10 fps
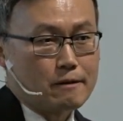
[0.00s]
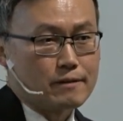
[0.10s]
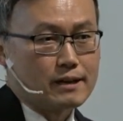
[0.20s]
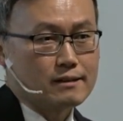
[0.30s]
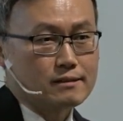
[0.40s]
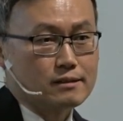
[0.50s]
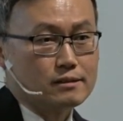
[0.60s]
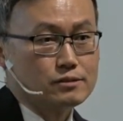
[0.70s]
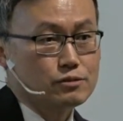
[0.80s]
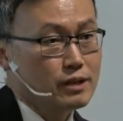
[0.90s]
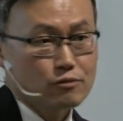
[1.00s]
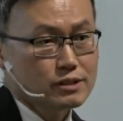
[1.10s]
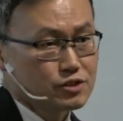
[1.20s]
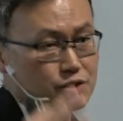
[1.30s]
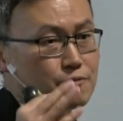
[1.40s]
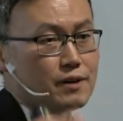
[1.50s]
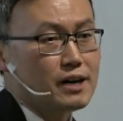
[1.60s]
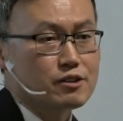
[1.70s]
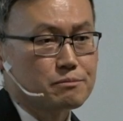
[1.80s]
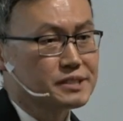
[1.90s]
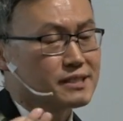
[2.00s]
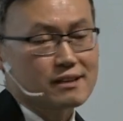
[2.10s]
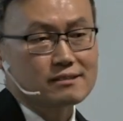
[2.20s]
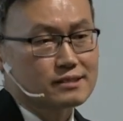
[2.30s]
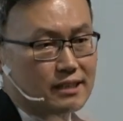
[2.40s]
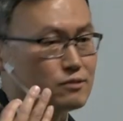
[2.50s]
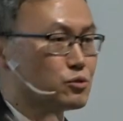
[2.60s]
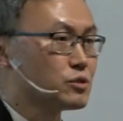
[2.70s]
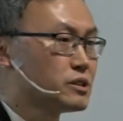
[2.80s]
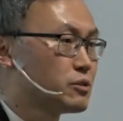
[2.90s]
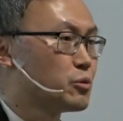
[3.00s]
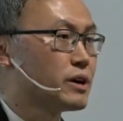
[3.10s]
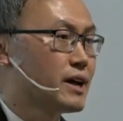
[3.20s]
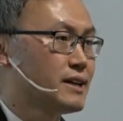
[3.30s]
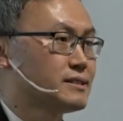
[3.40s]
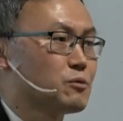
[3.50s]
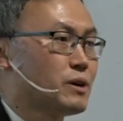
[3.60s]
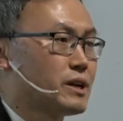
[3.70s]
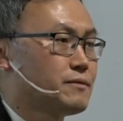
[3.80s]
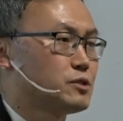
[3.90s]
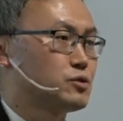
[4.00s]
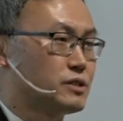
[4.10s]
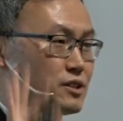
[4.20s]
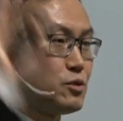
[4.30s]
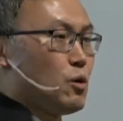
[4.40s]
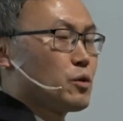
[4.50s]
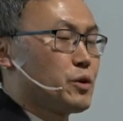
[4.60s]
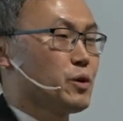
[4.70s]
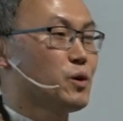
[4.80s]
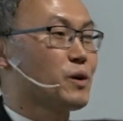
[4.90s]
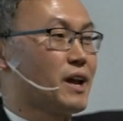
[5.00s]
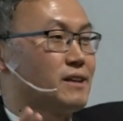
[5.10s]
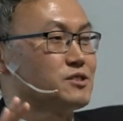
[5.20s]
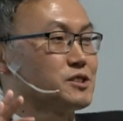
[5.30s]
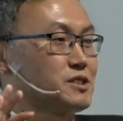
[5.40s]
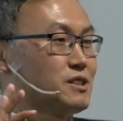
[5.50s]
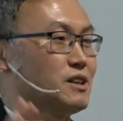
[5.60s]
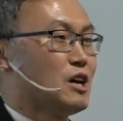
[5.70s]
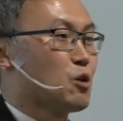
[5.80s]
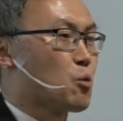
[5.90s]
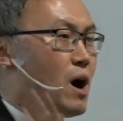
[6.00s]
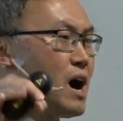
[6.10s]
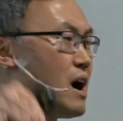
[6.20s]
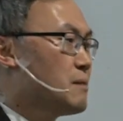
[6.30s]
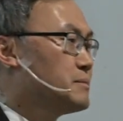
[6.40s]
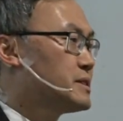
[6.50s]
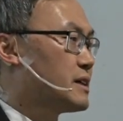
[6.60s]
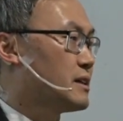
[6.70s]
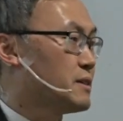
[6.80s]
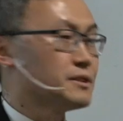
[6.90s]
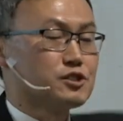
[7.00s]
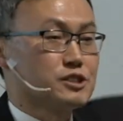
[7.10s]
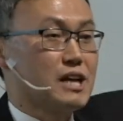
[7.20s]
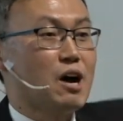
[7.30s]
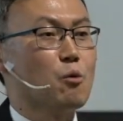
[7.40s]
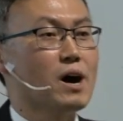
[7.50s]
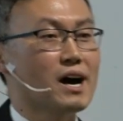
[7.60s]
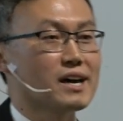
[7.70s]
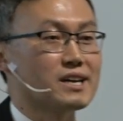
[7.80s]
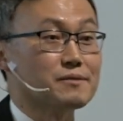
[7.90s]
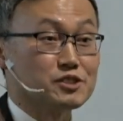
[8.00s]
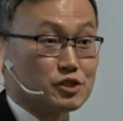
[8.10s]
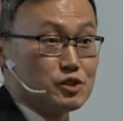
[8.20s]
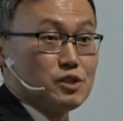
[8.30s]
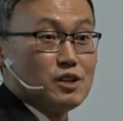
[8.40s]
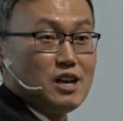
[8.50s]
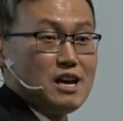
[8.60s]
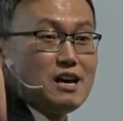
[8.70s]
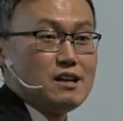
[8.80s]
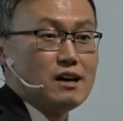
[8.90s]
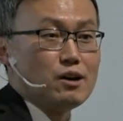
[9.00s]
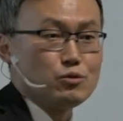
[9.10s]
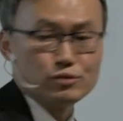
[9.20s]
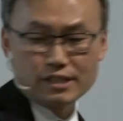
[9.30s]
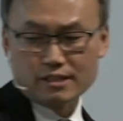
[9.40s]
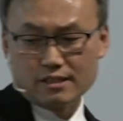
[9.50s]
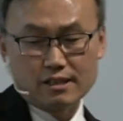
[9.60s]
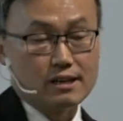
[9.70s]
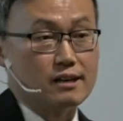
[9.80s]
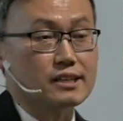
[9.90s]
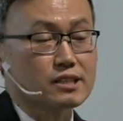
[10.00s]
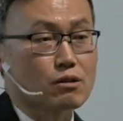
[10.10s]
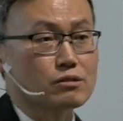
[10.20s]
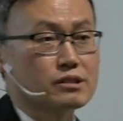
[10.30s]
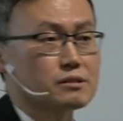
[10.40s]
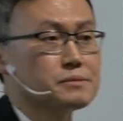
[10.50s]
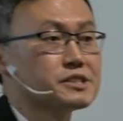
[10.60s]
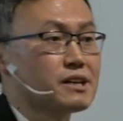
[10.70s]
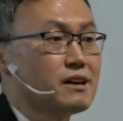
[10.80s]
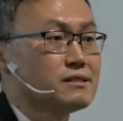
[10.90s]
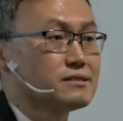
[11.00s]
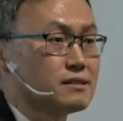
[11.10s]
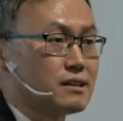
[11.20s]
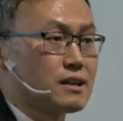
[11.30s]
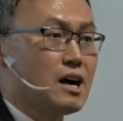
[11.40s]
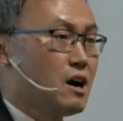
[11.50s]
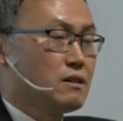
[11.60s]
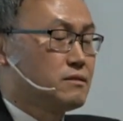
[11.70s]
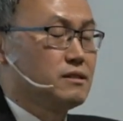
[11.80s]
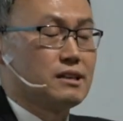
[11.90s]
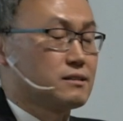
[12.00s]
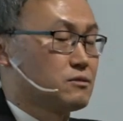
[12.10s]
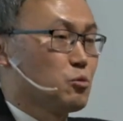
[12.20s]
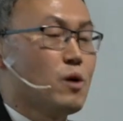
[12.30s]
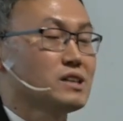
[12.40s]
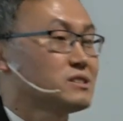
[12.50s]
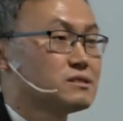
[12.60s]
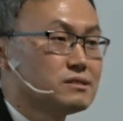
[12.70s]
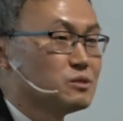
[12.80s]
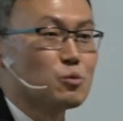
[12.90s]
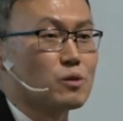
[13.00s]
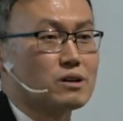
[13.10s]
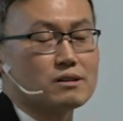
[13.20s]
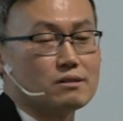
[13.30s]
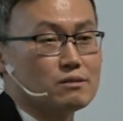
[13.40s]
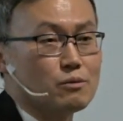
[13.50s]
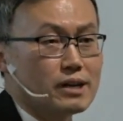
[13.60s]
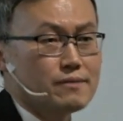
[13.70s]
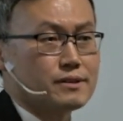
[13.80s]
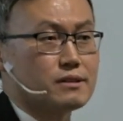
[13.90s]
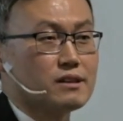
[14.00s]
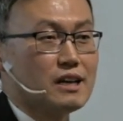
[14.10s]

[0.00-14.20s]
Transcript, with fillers: right? So they want to just fire missiles and nuclear warheads and whatever to the Tokyo and just the Guams and even just Hawaii, even just the, uh, using the uh, intercontinental missiles like a, like a Washington or whatever.